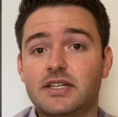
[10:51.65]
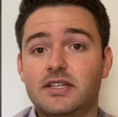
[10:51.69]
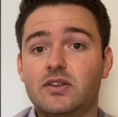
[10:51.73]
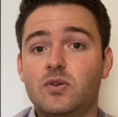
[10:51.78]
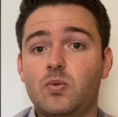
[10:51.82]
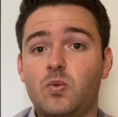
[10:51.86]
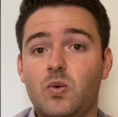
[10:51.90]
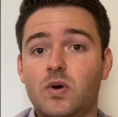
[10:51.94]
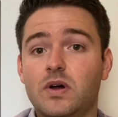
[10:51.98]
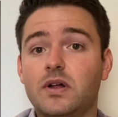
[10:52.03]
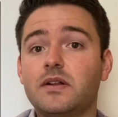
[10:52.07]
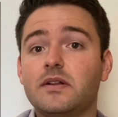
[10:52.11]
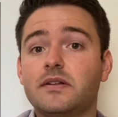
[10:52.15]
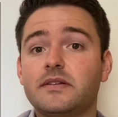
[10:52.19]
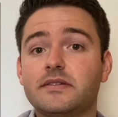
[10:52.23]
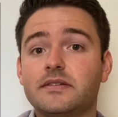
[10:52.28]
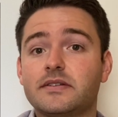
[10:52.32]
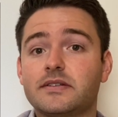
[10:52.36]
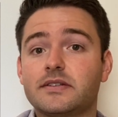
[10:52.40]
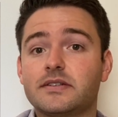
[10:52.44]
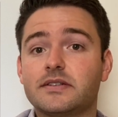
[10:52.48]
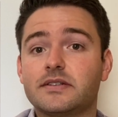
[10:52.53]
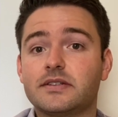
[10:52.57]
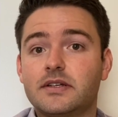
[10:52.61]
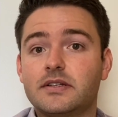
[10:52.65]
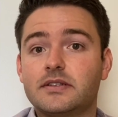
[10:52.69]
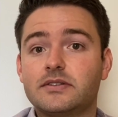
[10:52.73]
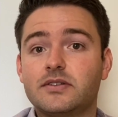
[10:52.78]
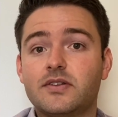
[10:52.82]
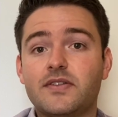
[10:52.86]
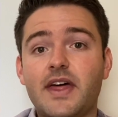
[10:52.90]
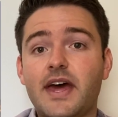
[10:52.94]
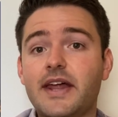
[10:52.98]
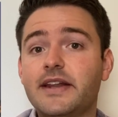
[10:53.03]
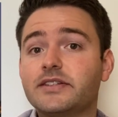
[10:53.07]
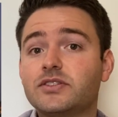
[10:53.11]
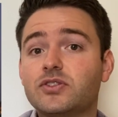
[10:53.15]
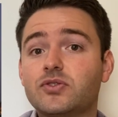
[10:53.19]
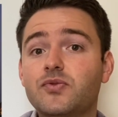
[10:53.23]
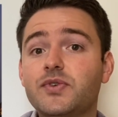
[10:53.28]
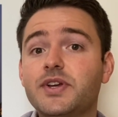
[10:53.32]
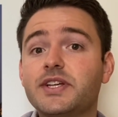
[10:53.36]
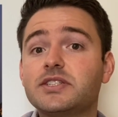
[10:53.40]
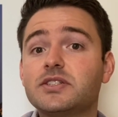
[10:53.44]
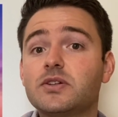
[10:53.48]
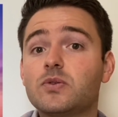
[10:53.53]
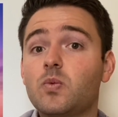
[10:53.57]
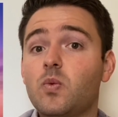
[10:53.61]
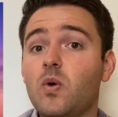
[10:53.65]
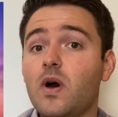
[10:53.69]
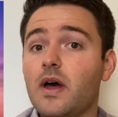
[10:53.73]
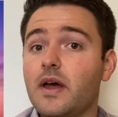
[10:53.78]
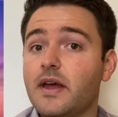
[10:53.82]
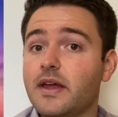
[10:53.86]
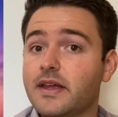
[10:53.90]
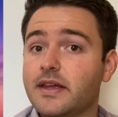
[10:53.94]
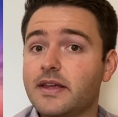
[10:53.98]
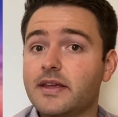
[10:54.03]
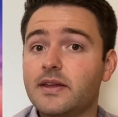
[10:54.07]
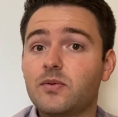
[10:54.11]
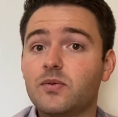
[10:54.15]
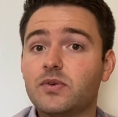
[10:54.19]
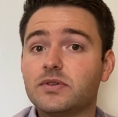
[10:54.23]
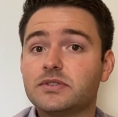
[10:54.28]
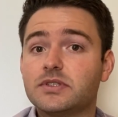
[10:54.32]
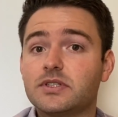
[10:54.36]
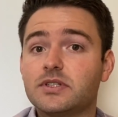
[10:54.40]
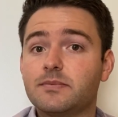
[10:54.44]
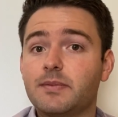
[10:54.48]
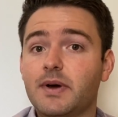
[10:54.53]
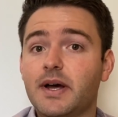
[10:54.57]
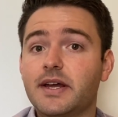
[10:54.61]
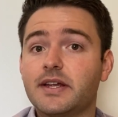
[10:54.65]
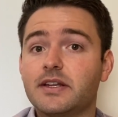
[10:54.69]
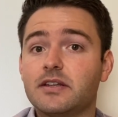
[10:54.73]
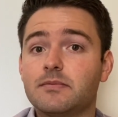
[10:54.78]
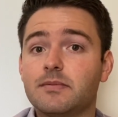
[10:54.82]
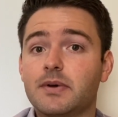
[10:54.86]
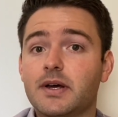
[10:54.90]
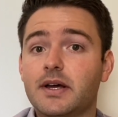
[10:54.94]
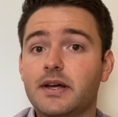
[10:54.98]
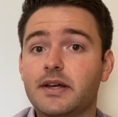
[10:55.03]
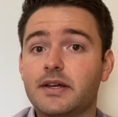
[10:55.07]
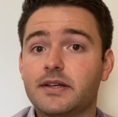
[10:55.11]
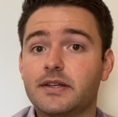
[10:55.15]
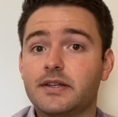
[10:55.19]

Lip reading: the world. So that is the reason why he wanted to buy in Dubai.